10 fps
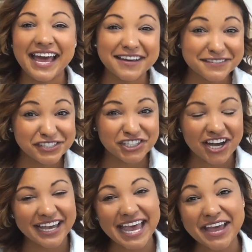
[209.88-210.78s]
I have to
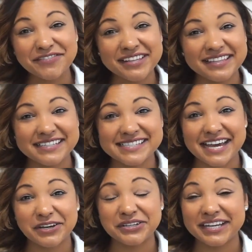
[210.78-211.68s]
jot everything down.